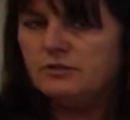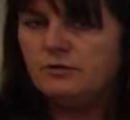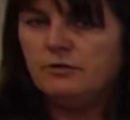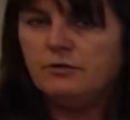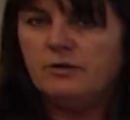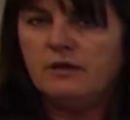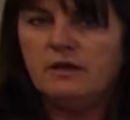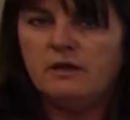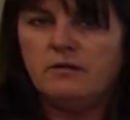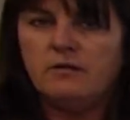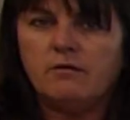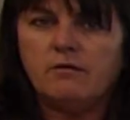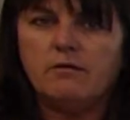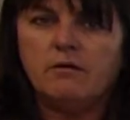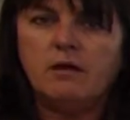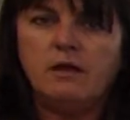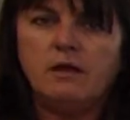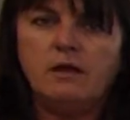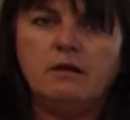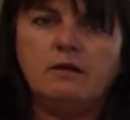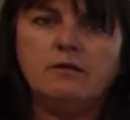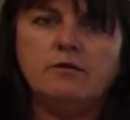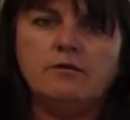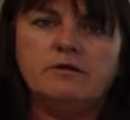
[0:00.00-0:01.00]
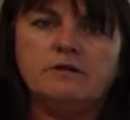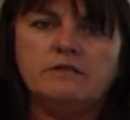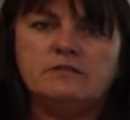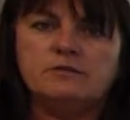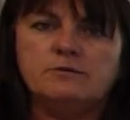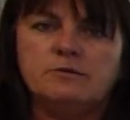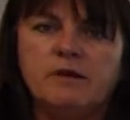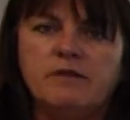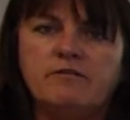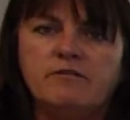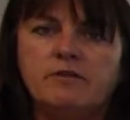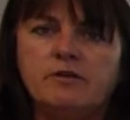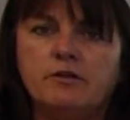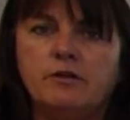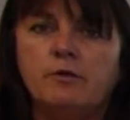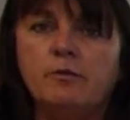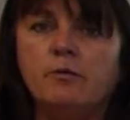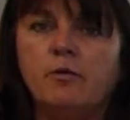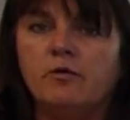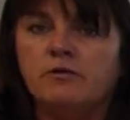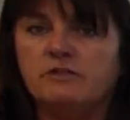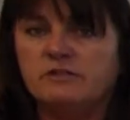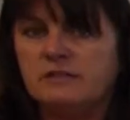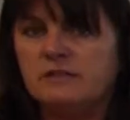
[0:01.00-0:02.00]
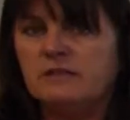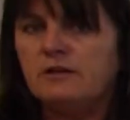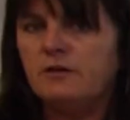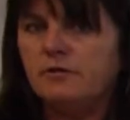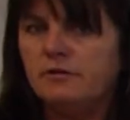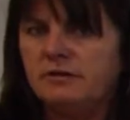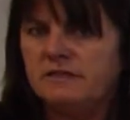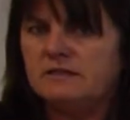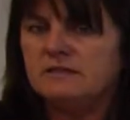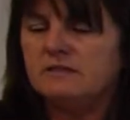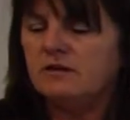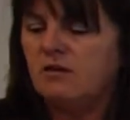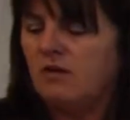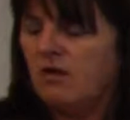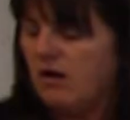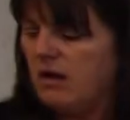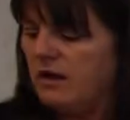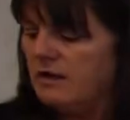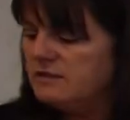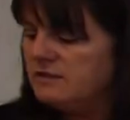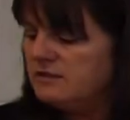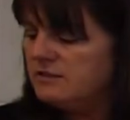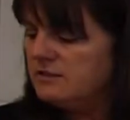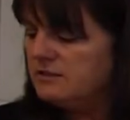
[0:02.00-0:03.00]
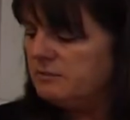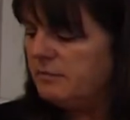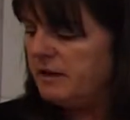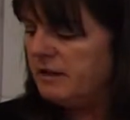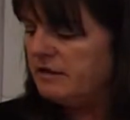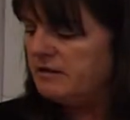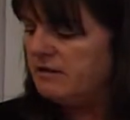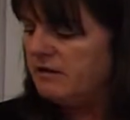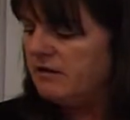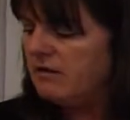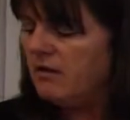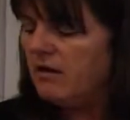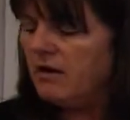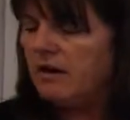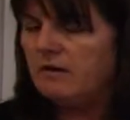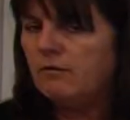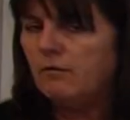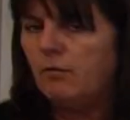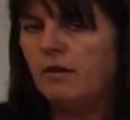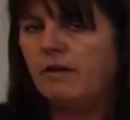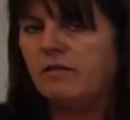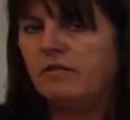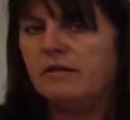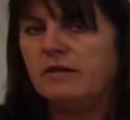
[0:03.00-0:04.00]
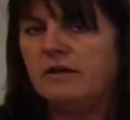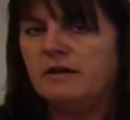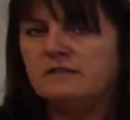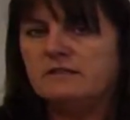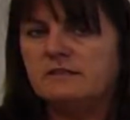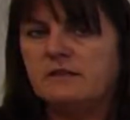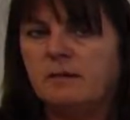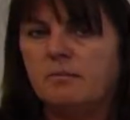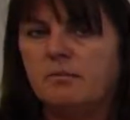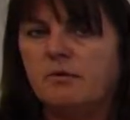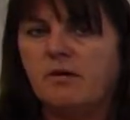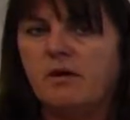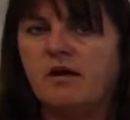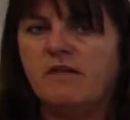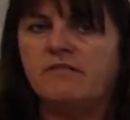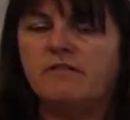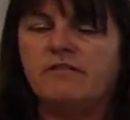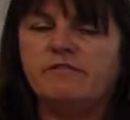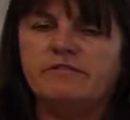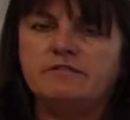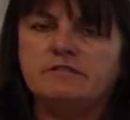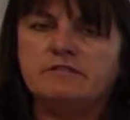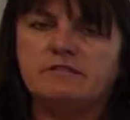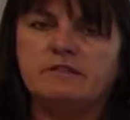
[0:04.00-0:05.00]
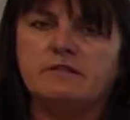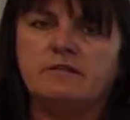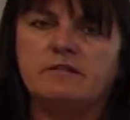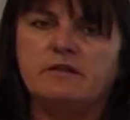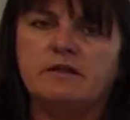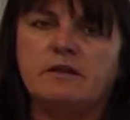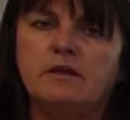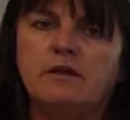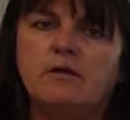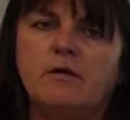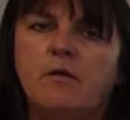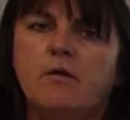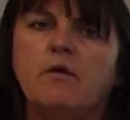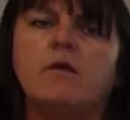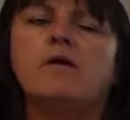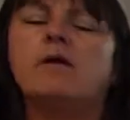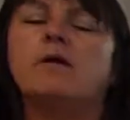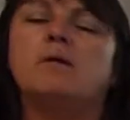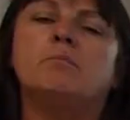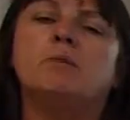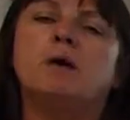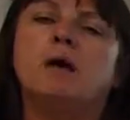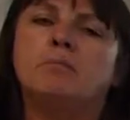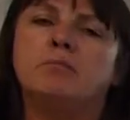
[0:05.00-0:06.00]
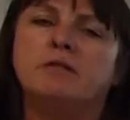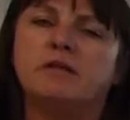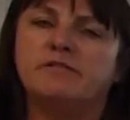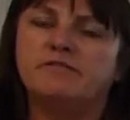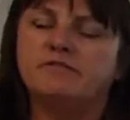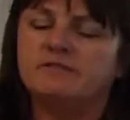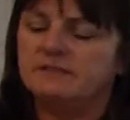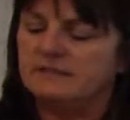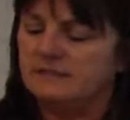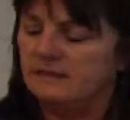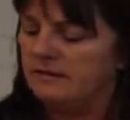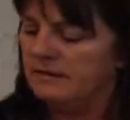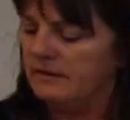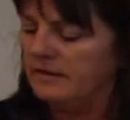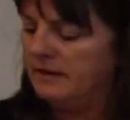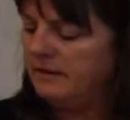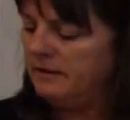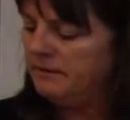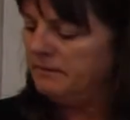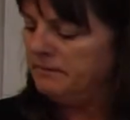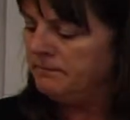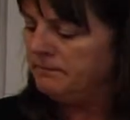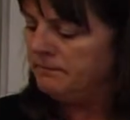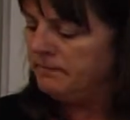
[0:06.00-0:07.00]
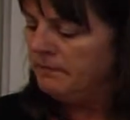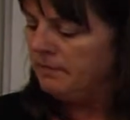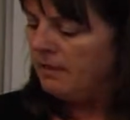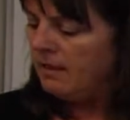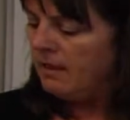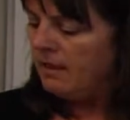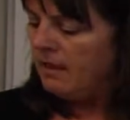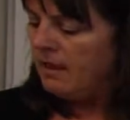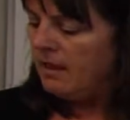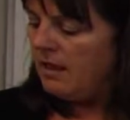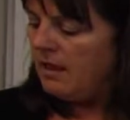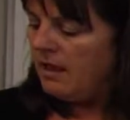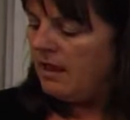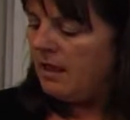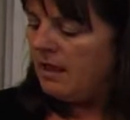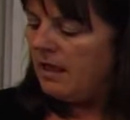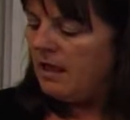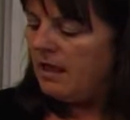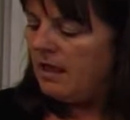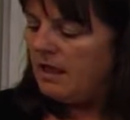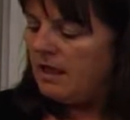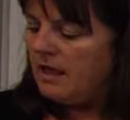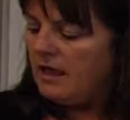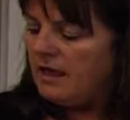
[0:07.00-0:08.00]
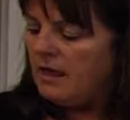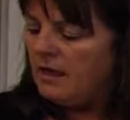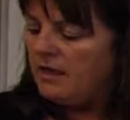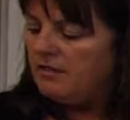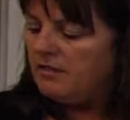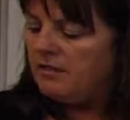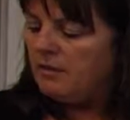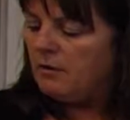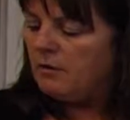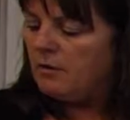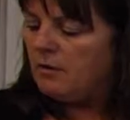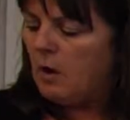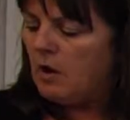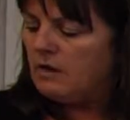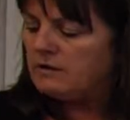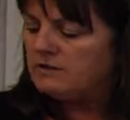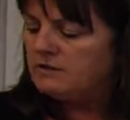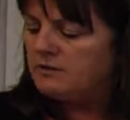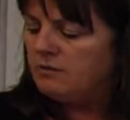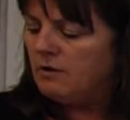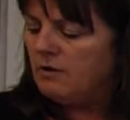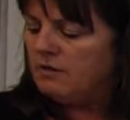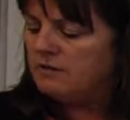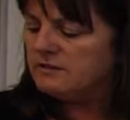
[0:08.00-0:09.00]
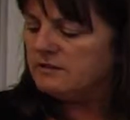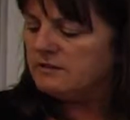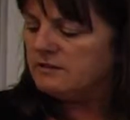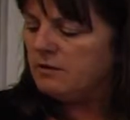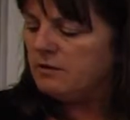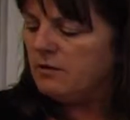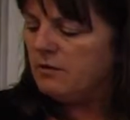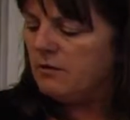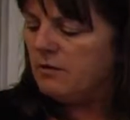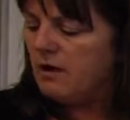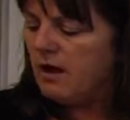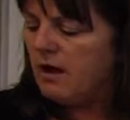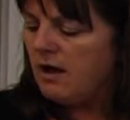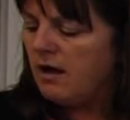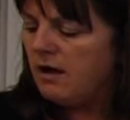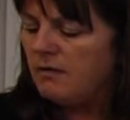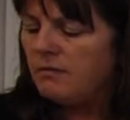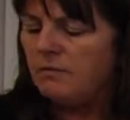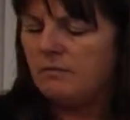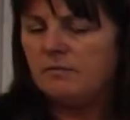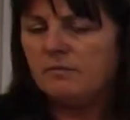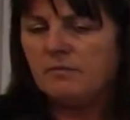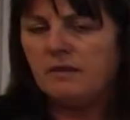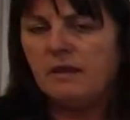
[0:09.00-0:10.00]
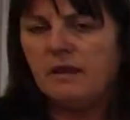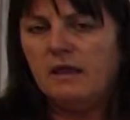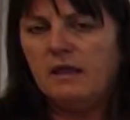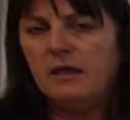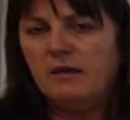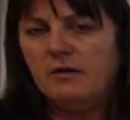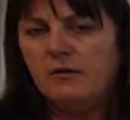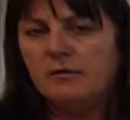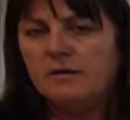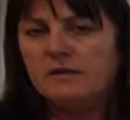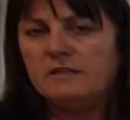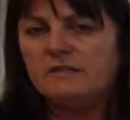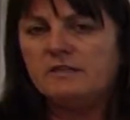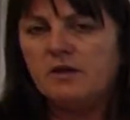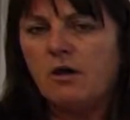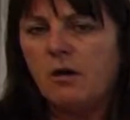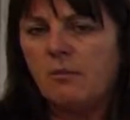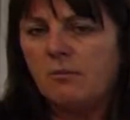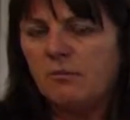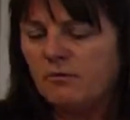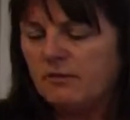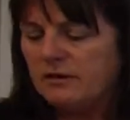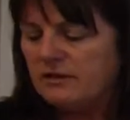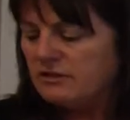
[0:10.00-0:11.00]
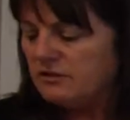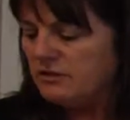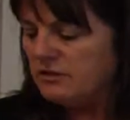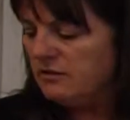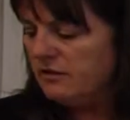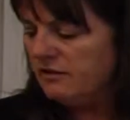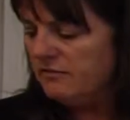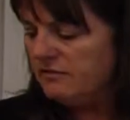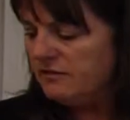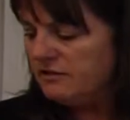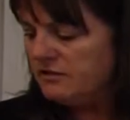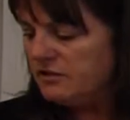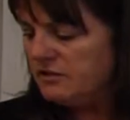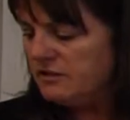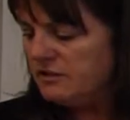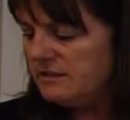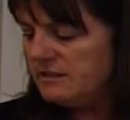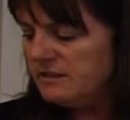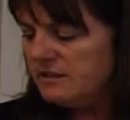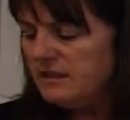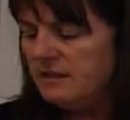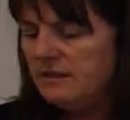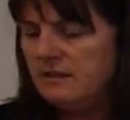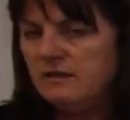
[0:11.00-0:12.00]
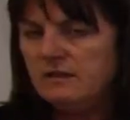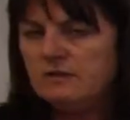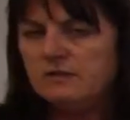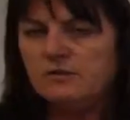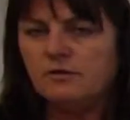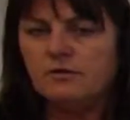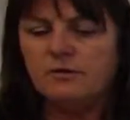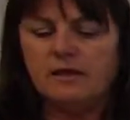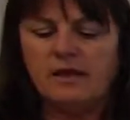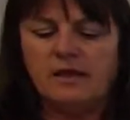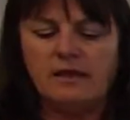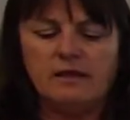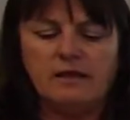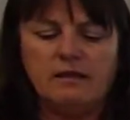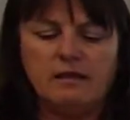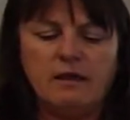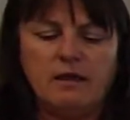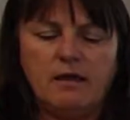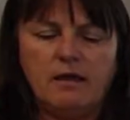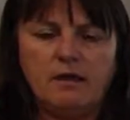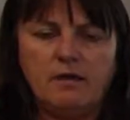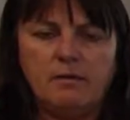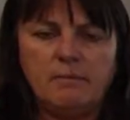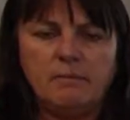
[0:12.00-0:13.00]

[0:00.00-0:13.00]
to either increase revenue or decrease costs, depending on whether it's a private facility or a public facility. They will want to also increase operational efficiency, so getting